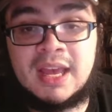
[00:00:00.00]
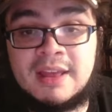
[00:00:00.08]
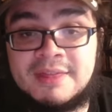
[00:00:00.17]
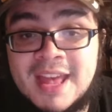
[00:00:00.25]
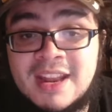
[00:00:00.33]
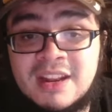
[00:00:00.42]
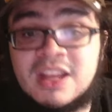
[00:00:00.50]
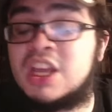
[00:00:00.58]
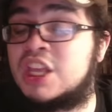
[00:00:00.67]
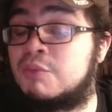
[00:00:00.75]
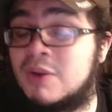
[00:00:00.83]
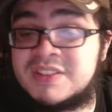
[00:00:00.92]
Then
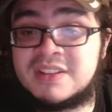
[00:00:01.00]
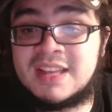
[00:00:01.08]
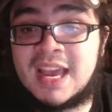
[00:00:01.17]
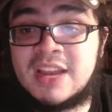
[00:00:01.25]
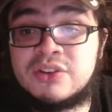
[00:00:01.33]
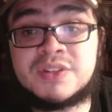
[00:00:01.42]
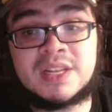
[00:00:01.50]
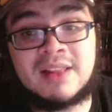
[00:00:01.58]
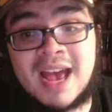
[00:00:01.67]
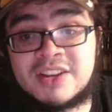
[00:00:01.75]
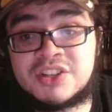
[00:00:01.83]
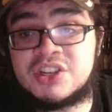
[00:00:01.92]
he went to the Angels, and
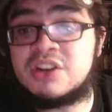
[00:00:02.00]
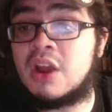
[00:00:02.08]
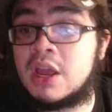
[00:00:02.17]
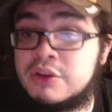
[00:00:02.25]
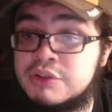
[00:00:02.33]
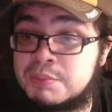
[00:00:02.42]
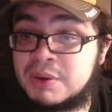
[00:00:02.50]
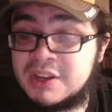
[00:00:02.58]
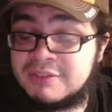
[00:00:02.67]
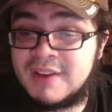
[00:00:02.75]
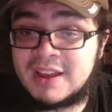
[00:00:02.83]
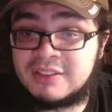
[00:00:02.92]
last year he was pretty
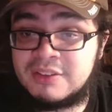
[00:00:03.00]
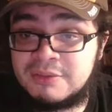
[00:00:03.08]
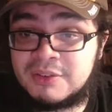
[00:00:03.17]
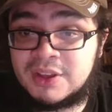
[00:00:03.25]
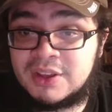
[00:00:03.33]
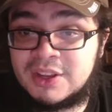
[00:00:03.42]
effective.